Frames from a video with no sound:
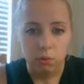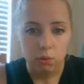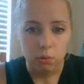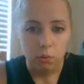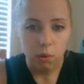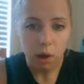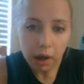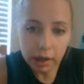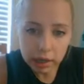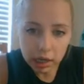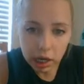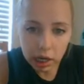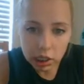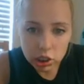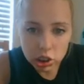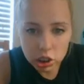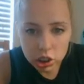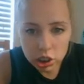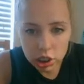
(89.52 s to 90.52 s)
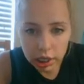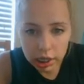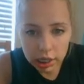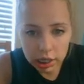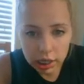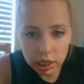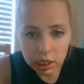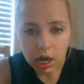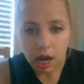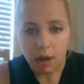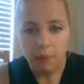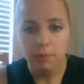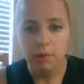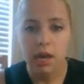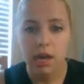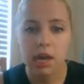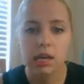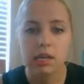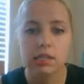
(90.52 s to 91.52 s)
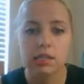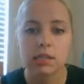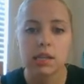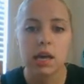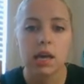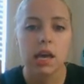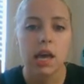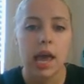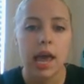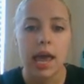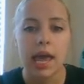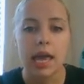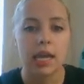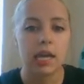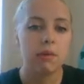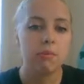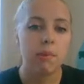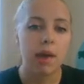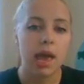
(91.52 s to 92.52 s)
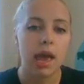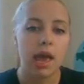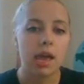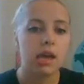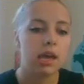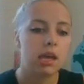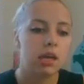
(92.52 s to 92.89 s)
100 cupcakes. And in May,